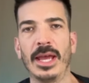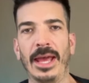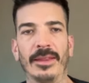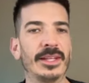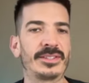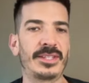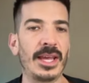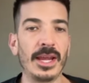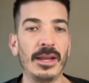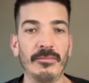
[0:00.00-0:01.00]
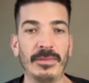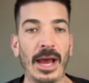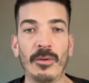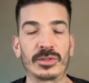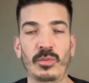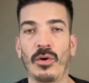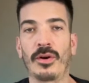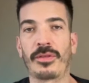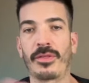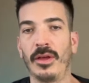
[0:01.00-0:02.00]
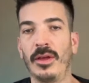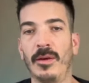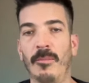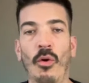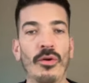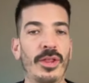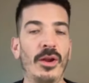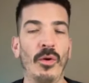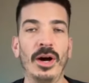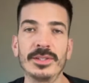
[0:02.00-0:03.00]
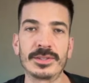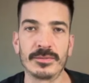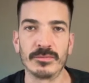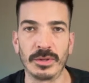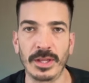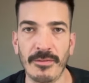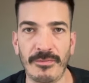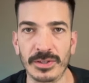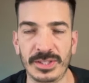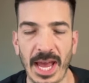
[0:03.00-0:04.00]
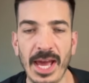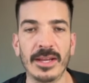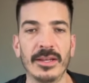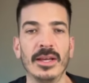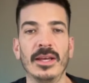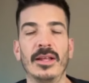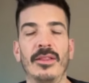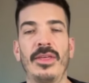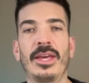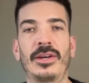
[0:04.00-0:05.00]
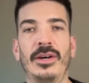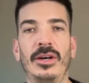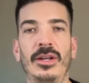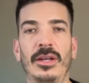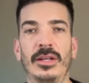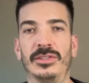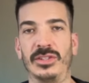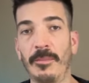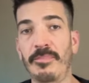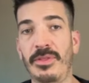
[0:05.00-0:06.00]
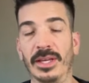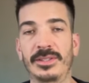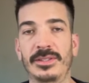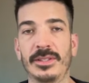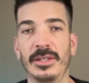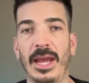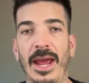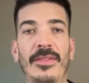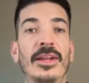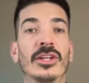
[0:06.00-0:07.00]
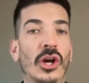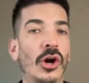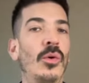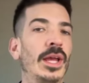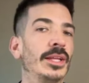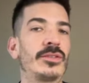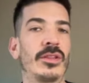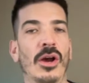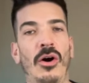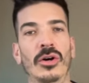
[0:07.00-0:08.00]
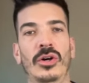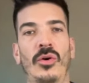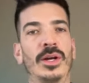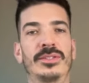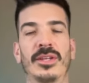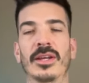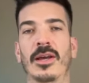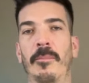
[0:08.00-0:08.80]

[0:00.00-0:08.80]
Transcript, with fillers: and let's say now it's worth more than it was when they first had it, they could dump this and then go into the altcoins and it